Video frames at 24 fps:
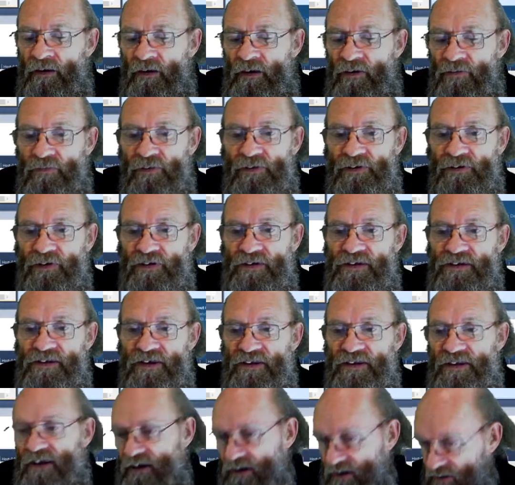It will not
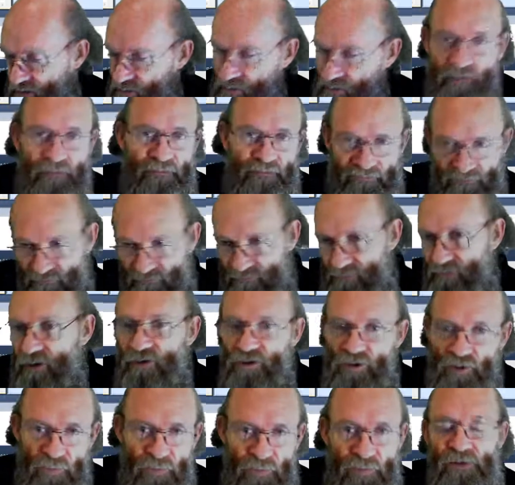sit there and
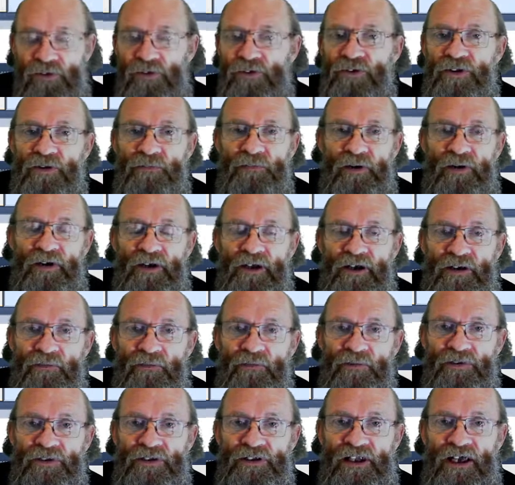loop through the
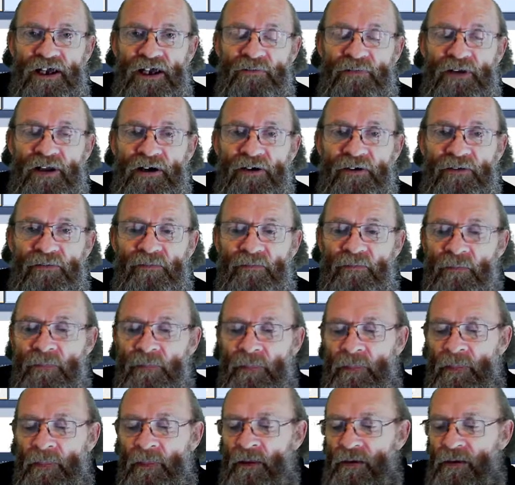program all the time now.
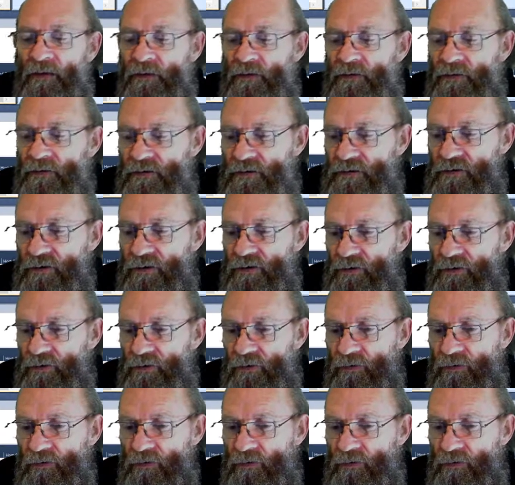So